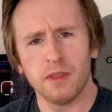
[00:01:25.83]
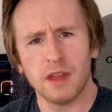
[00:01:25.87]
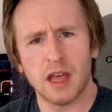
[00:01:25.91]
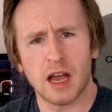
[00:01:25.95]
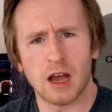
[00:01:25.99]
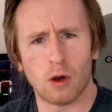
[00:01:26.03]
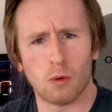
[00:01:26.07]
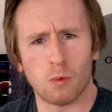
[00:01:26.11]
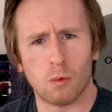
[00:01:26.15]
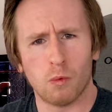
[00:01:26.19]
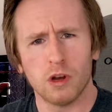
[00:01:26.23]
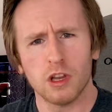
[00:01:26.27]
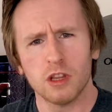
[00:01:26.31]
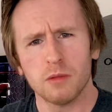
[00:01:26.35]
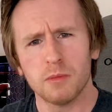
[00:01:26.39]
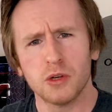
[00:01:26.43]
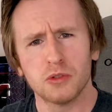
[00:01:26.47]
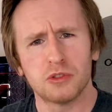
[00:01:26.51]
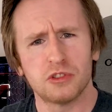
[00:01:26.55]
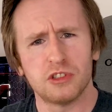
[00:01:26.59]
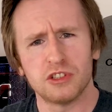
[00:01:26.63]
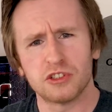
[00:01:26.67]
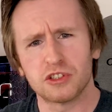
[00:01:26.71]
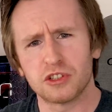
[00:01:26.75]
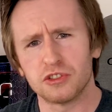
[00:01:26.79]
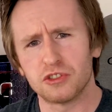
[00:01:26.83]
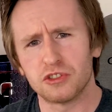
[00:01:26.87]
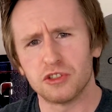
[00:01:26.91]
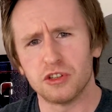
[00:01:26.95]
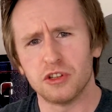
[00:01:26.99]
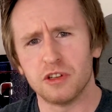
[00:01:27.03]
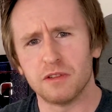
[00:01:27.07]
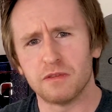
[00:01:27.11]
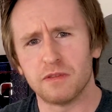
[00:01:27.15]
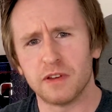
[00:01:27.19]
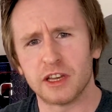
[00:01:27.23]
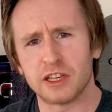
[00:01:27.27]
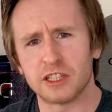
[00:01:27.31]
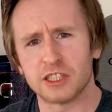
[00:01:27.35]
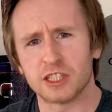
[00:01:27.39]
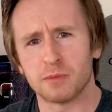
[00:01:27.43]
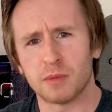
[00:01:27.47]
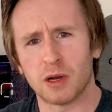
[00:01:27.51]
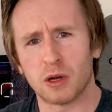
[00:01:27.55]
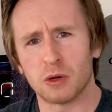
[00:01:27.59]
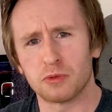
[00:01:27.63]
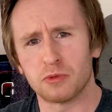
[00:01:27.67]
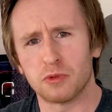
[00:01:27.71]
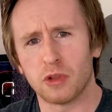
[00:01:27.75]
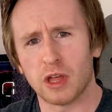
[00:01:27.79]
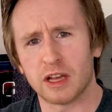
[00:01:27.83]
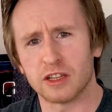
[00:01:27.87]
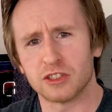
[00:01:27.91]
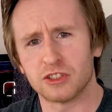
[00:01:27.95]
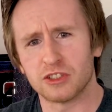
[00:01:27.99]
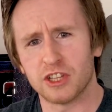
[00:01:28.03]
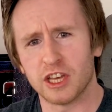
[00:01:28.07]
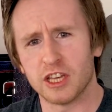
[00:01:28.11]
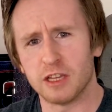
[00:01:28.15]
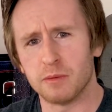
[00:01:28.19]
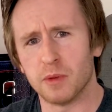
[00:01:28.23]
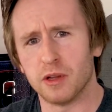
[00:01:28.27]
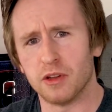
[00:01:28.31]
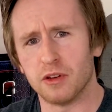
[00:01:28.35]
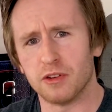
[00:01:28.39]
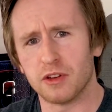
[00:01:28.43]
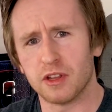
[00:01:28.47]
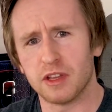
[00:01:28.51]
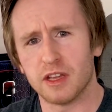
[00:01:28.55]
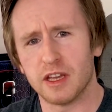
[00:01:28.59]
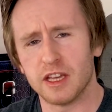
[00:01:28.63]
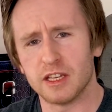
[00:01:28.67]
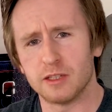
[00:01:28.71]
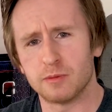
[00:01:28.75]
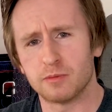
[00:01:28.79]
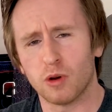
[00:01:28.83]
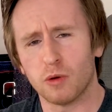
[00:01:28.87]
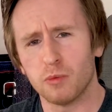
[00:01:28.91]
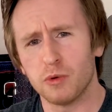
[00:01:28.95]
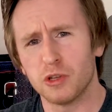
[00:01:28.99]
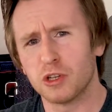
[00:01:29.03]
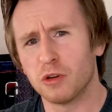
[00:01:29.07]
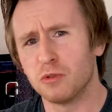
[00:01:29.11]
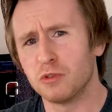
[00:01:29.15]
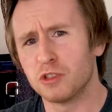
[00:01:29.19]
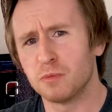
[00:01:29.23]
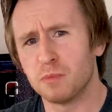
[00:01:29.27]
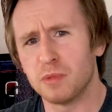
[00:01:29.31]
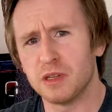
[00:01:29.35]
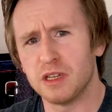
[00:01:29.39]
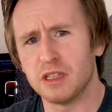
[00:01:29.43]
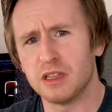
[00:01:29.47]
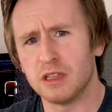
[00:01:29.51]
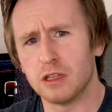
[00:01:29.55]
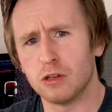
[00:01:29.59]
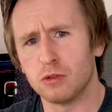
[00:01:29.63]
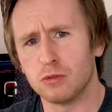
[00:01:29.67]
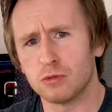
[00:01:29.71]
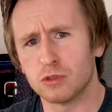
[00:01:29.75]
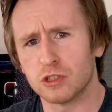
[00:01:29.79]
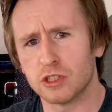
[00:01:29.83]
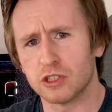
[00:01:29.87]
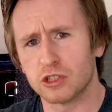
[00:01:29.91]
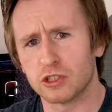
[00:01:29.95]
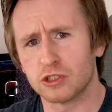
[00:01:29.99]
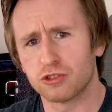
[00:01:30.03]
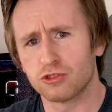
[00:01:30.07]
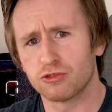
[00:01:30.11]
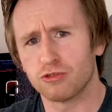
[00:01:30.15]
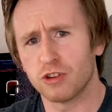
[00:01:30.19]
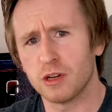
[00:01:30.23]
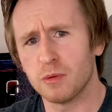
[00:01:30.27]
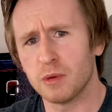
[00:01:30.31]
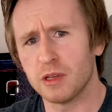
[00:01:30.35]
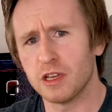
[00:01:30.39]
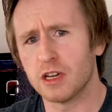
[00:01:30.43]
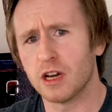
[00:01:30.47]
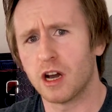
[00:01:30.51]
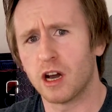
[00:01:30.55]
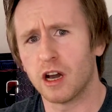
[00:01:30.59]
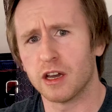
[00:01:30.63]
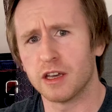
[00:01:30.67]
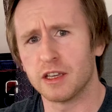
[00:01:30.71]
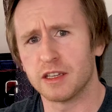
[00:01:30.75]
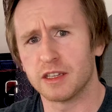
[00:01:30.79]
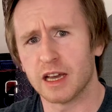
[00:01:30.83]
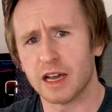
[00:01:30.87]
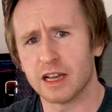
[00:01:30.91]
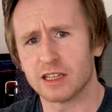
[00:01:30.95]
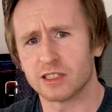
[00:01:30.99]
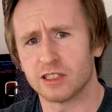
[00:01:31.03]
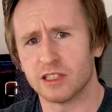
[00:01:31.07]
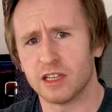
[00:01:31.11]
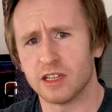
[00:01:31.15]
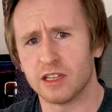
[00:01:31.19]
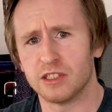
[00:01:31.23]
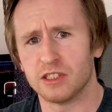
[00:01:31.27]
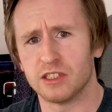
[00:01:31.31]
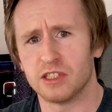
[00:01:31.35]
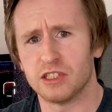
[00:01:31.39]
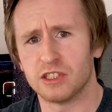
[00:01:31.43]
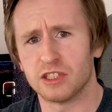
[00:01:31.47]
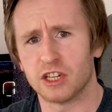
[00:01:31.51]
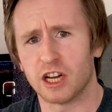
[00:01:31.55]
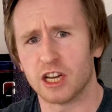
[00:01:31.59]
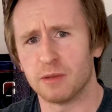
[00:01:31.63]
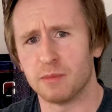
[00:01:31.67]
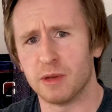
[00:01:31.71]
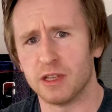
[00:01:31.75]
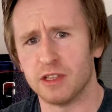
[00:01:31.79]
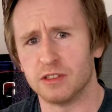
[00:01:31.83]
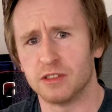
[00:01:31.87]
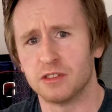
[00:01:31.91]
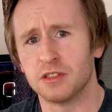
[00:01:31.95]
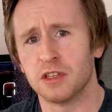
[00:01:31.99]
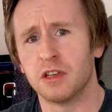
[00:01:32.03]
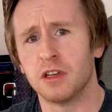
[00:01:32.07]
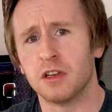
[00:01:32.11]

Now, one of the most disconcerting things about that statement is probably going to be those extremely high CAS latency timings.